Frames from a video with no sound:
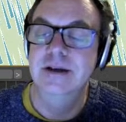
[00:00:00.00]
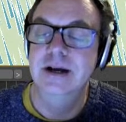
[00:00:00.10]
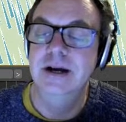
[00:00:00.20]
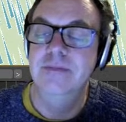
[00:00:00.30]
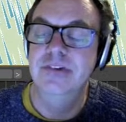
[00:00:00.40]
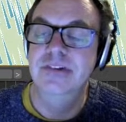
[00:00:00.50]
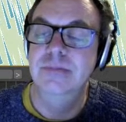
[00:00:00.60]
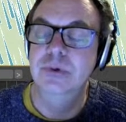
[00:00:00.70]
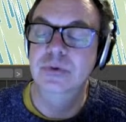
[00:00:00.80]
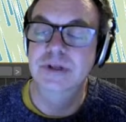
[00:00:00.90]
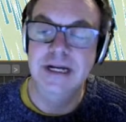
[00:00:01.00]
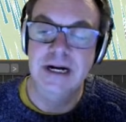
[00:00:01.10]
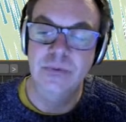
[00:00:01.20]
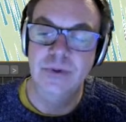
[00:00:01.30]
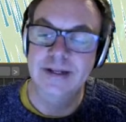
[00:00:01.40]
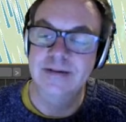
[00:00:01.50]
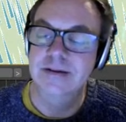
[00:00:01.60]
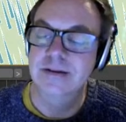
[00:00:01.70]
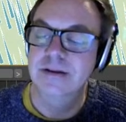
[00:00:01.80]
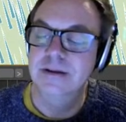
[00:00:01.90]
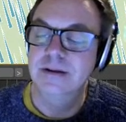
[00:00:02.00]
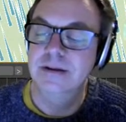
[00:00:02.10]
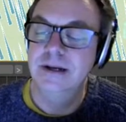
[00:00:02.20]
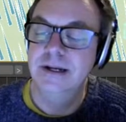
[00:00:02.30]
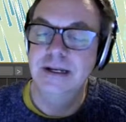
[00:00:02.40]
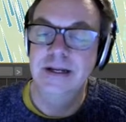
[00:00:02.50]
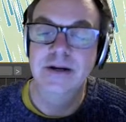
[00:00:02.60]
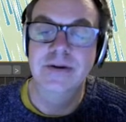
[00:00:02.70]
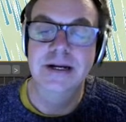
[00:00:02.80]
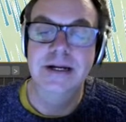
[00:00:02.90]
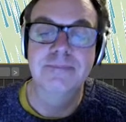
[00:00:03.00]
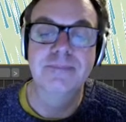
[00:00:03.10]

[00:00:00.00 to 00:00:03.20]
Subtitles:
the cut wheat, and click OK.